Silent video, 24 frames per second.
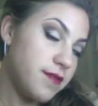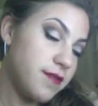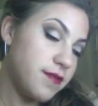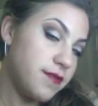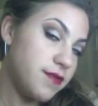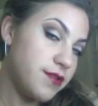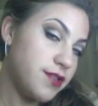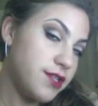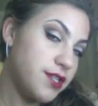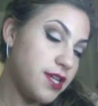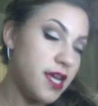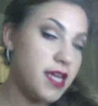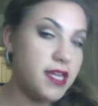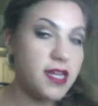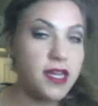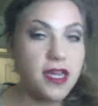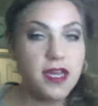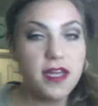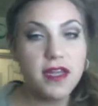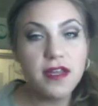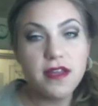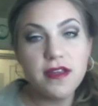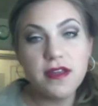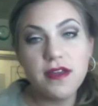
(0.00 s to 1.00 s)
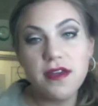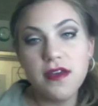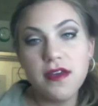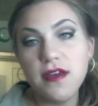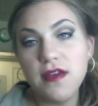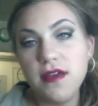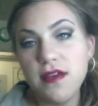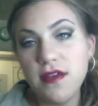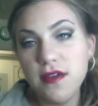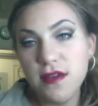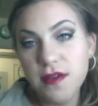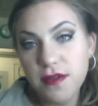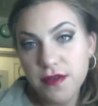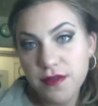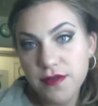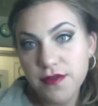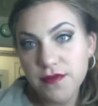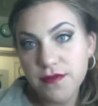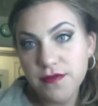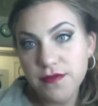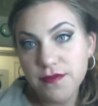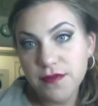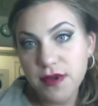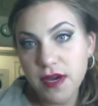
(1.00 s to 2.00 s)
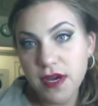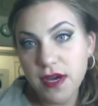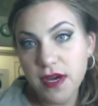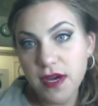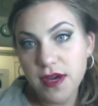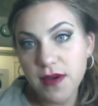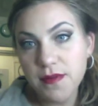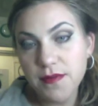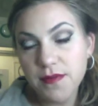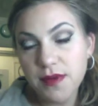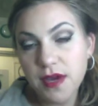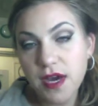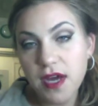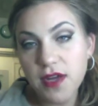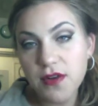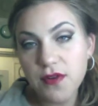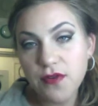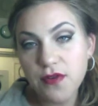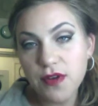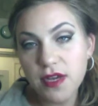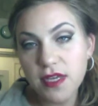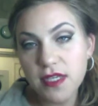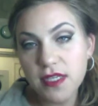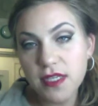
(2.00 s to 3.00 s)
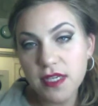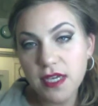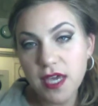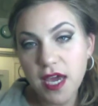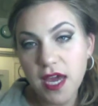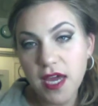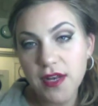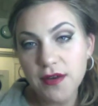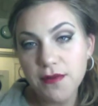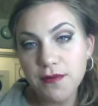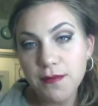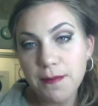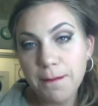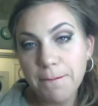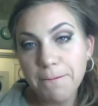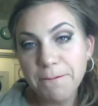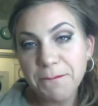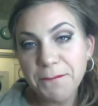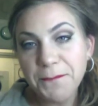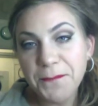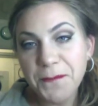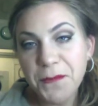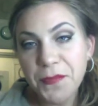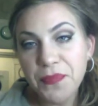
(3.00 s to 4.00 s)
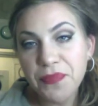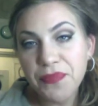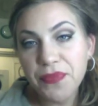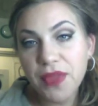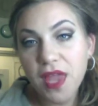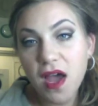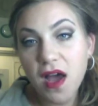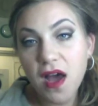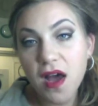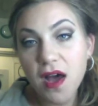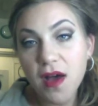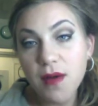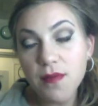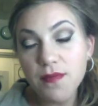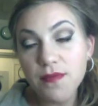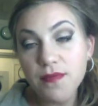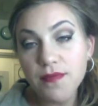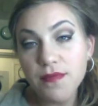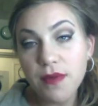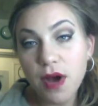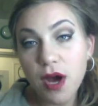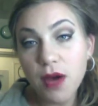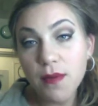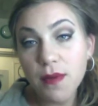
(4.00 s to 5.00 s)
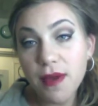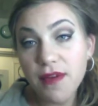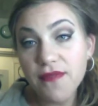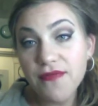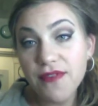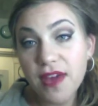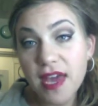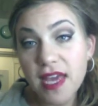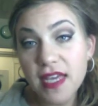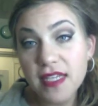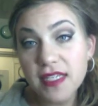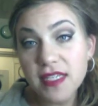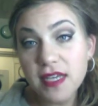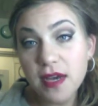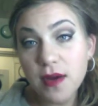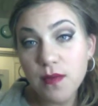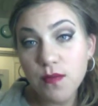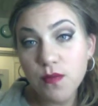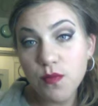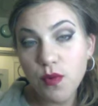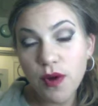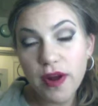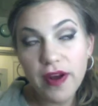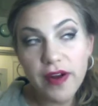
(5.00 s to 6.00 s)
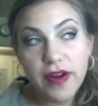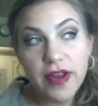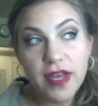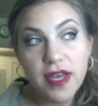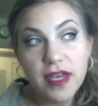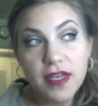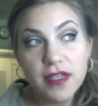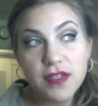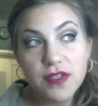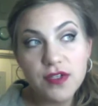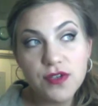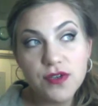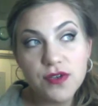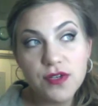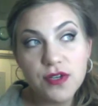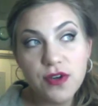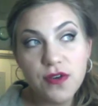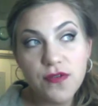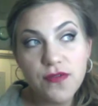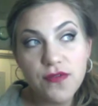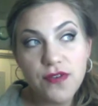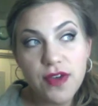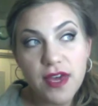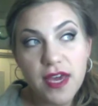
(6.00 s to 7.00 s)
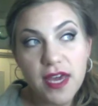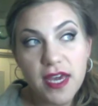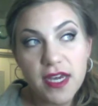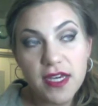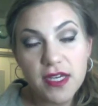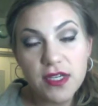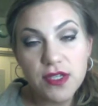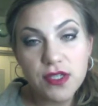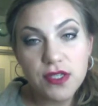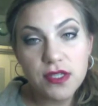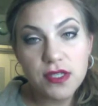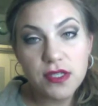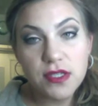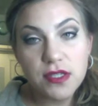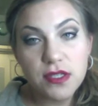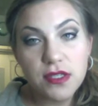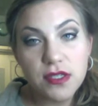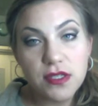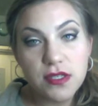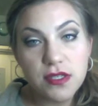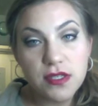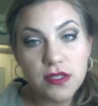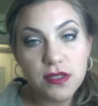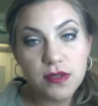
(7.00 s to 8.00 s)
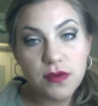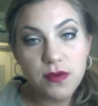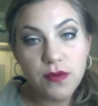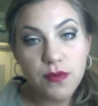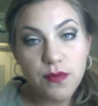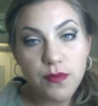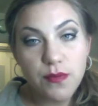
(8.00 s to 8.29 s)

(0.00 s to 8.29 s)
shaded cut crease again. On my face, I'm wearing Studio Fix